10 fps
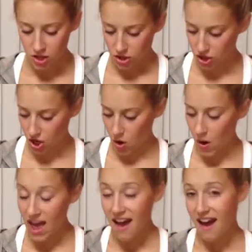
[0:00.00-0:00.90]

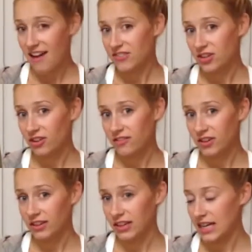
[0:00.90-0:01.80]
So after you've
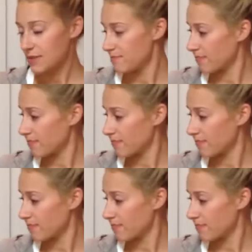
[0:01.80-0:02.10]
cleaned it,